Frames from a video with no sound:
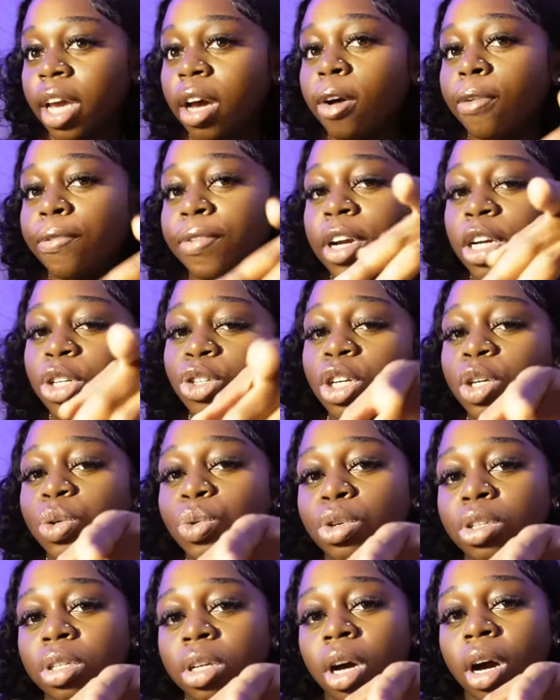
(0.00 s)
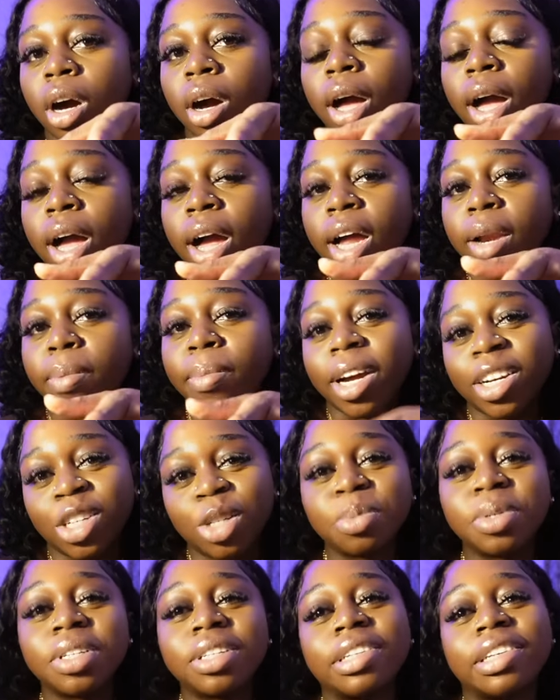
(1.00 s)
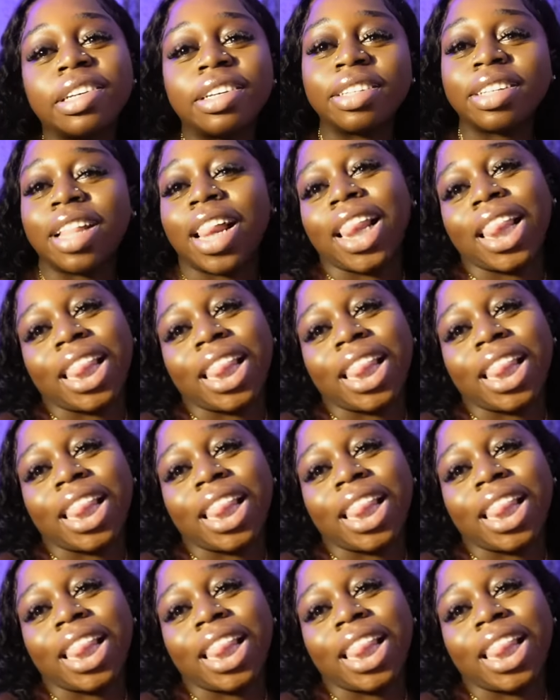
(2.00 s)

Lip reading: healthy, drink water, and mind your business.